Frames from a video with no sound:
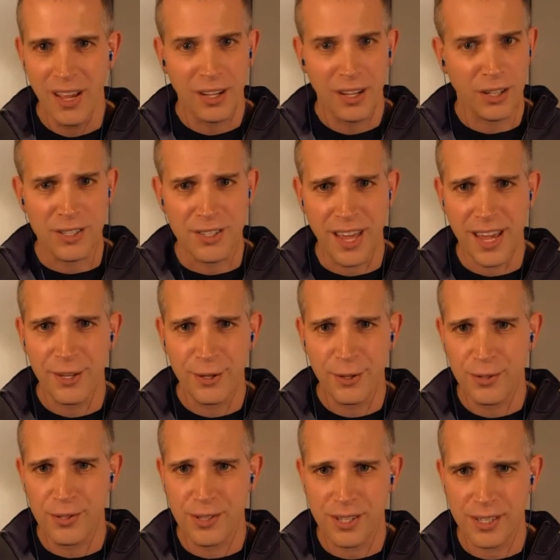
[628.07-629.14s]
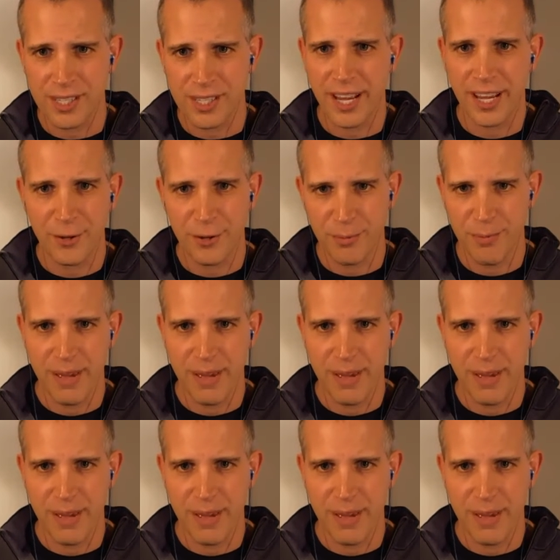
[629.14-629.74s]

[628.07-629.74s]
because they used the standard